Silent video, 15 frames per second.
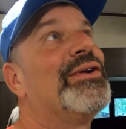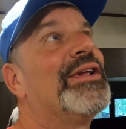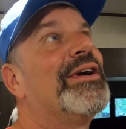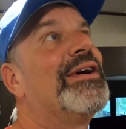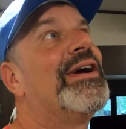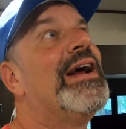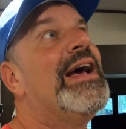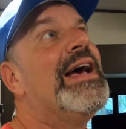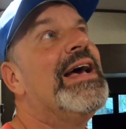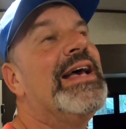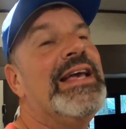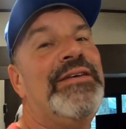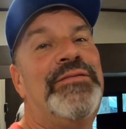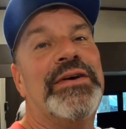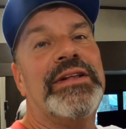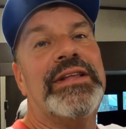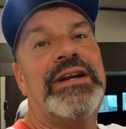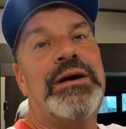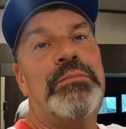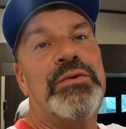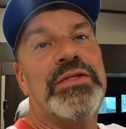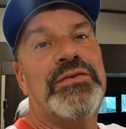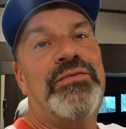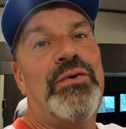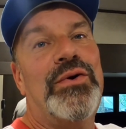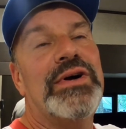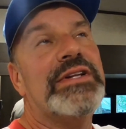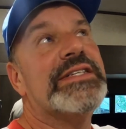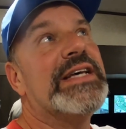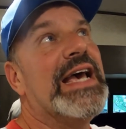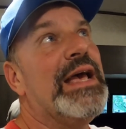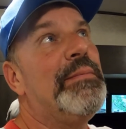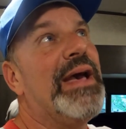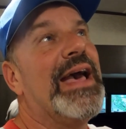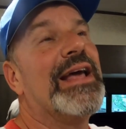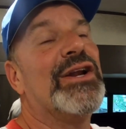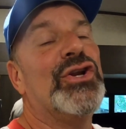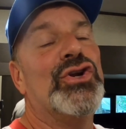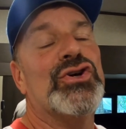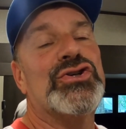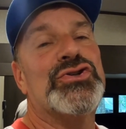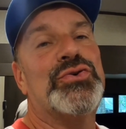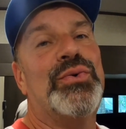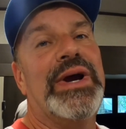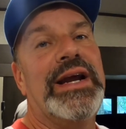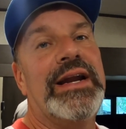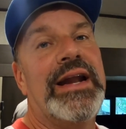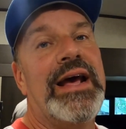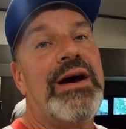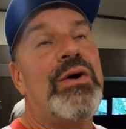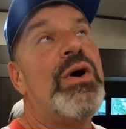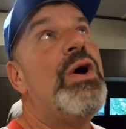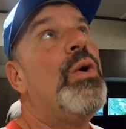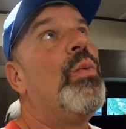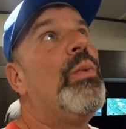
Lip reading: earlier. He filled it up with the foil tape, and it looks great now.